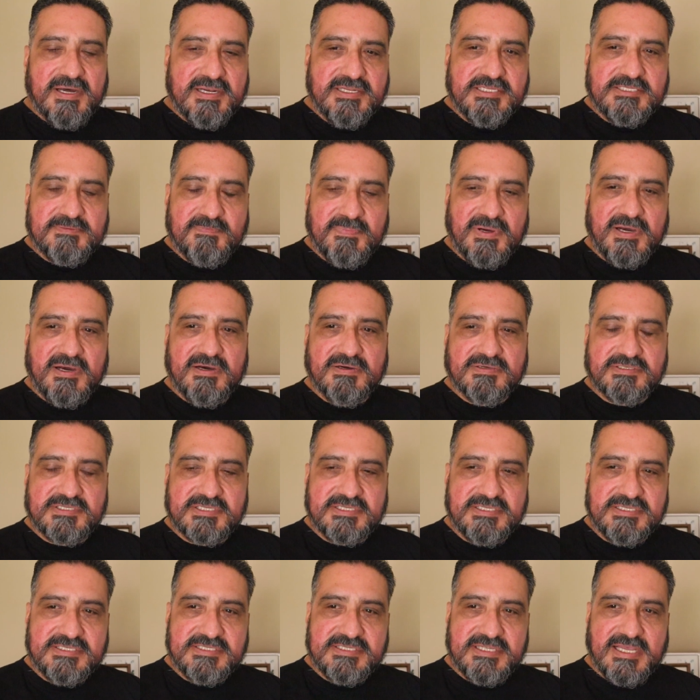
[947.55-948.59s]
buddy's
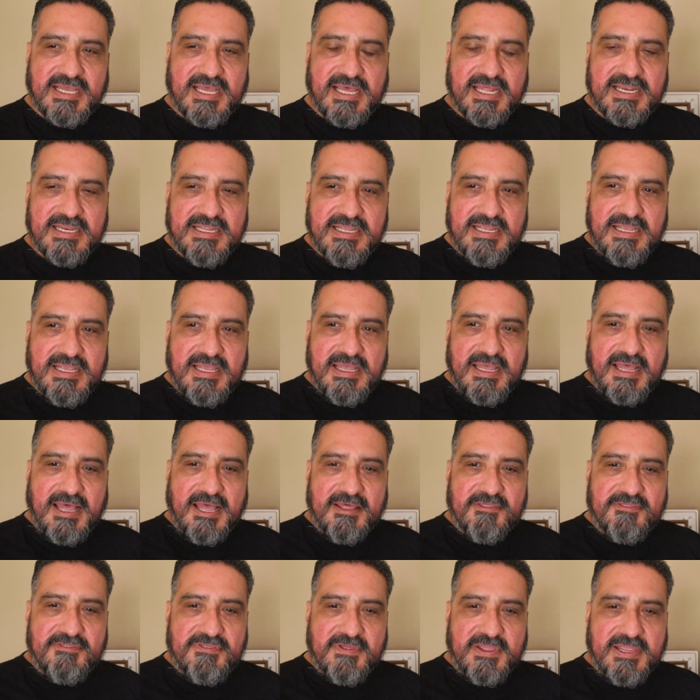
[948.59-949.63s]
post, is that
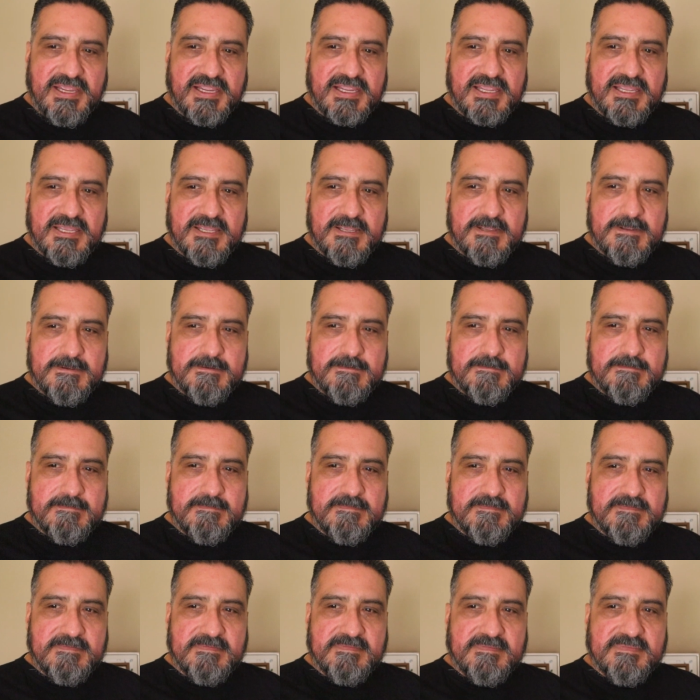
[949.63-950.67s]
I think
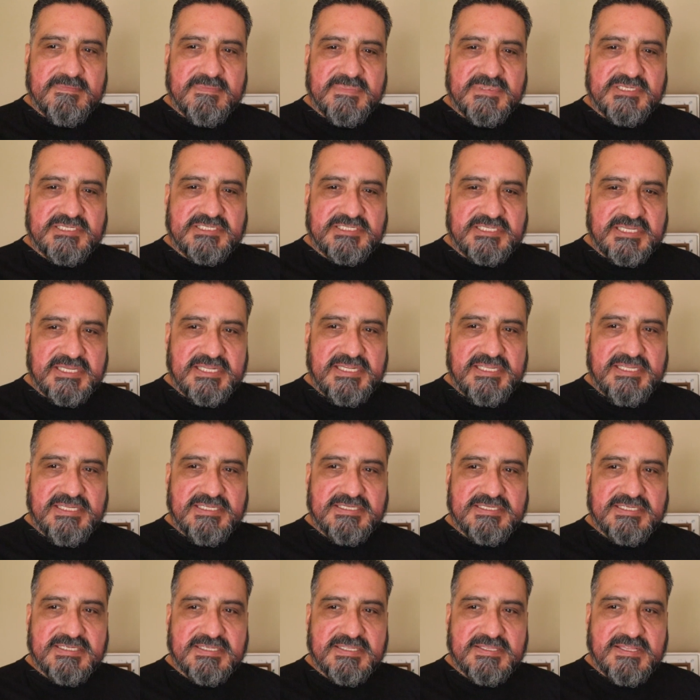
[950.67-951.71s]

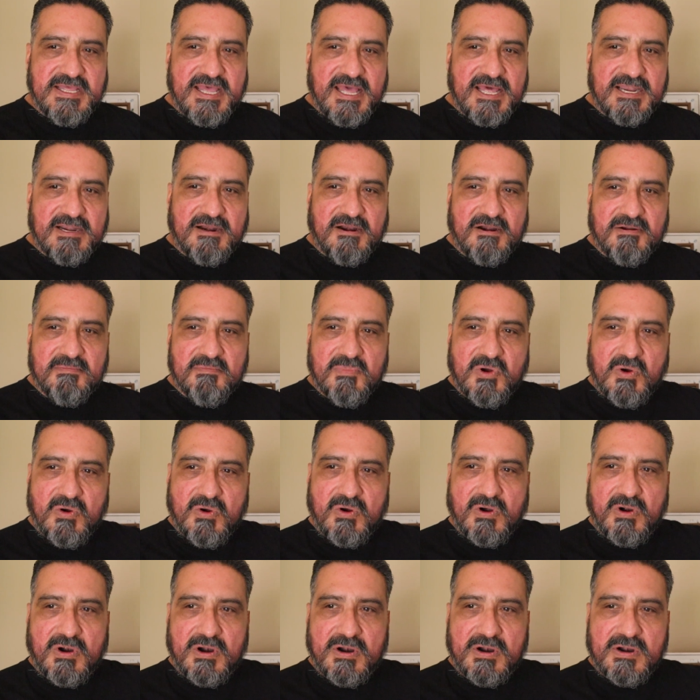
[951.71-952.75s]
cities that are
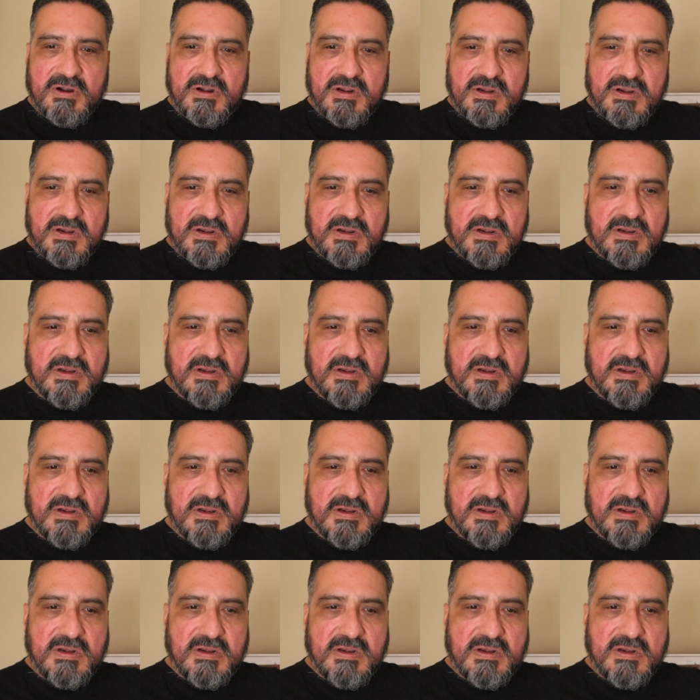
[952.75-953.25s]
more